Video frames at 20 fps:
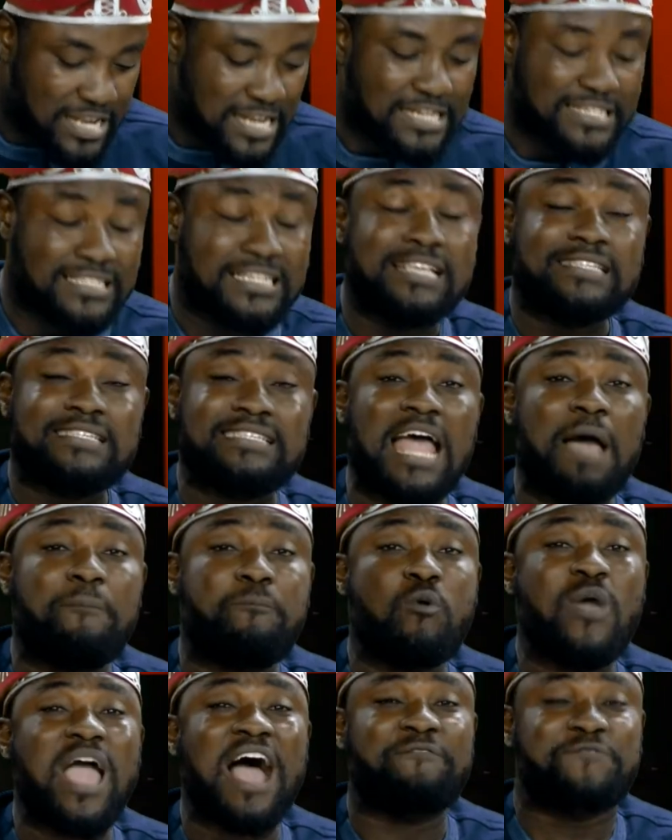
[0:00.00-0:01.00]
The step
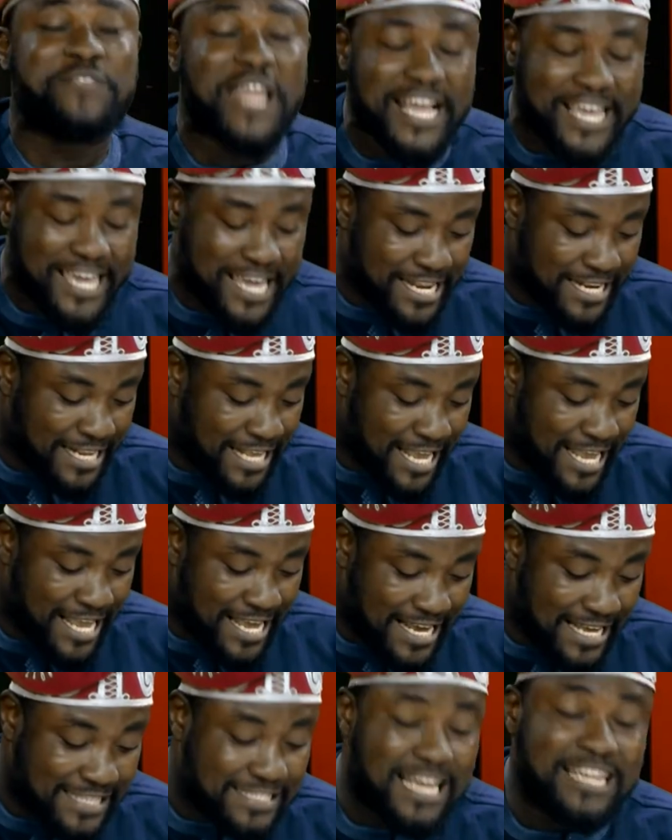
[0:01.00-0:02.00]
we have taken
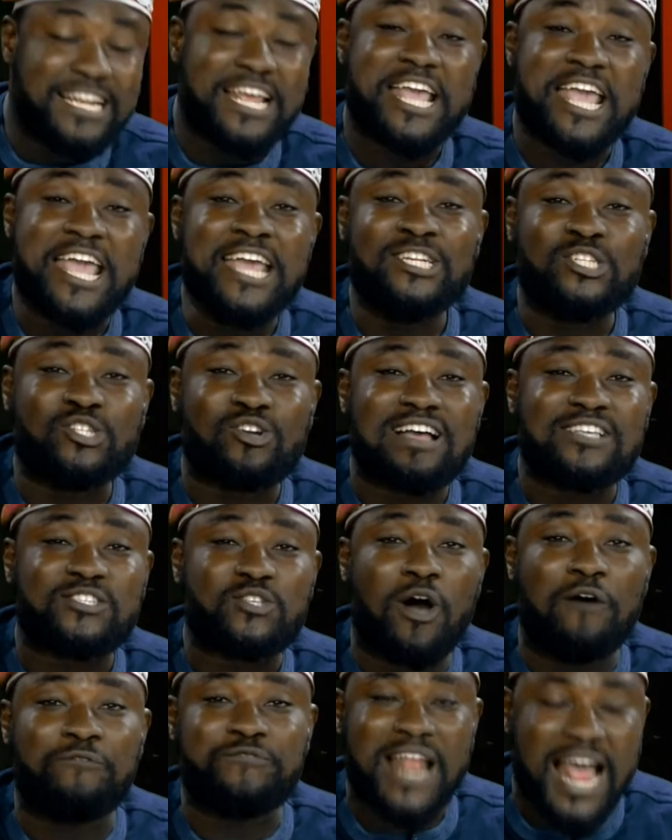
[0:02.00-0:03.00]
is in the interest
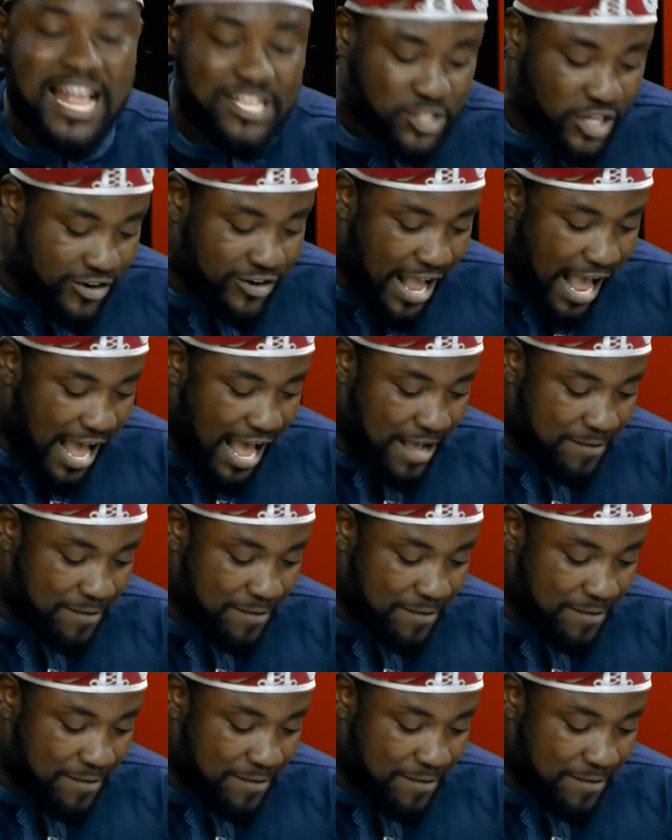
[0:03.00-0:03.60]
of Nigeria.